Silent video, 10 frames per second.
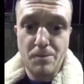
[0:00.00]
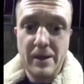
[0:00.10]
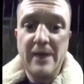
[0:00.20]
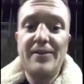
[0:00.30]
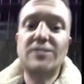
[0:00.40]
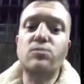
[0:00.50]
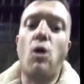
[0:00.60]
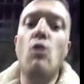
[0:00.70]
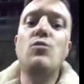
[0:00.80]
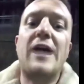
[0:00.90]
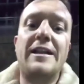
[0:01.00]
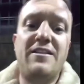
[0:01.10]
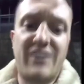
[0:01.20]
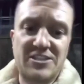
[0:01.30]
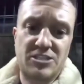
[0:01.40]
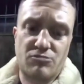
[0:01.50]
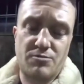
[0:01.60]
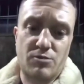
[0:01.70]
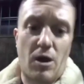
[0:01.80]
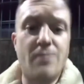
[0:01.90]
This is what all the anti-fascist groups will
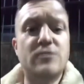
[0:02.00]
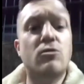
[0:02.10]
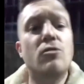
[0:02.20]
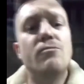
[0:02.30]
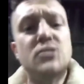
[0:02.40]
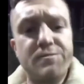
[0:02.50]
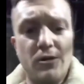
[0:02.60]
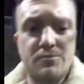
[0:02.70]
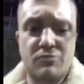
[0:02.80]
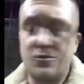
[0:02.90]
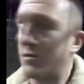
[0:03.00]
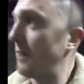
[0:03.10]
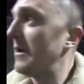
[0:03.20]
hope. This is what all the Muslim groups will hope.